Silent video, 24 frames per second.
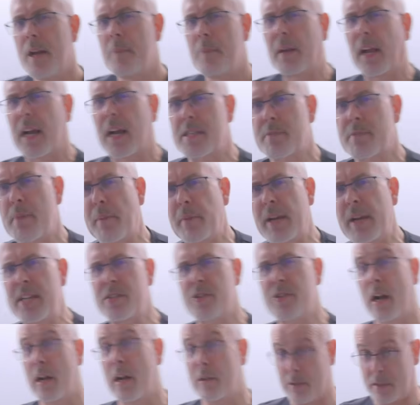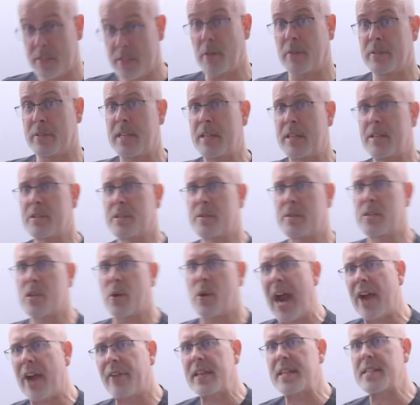Because remember,
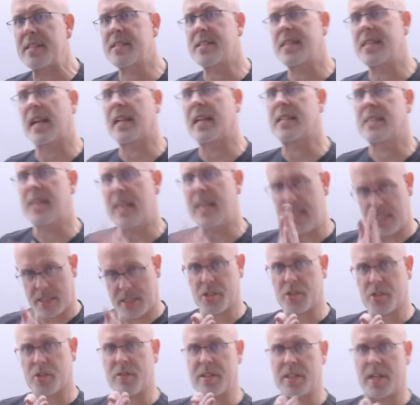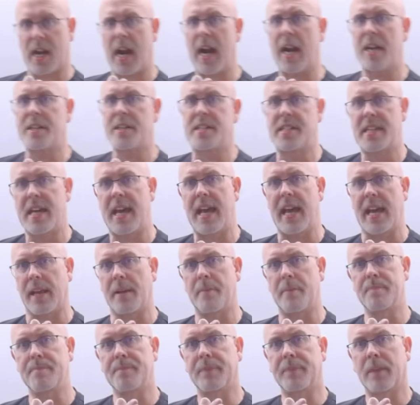so Harry is 60, he's just retired
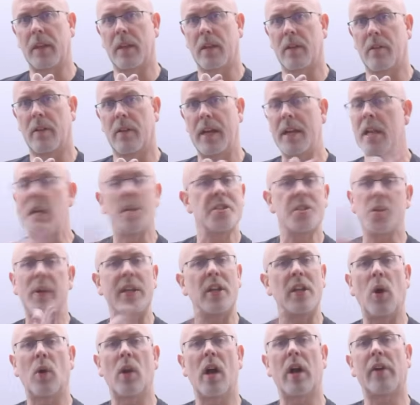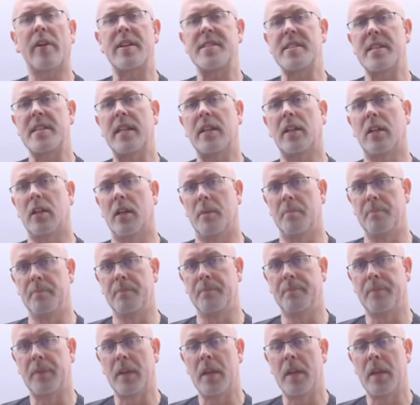today, right? So he no longer has an income.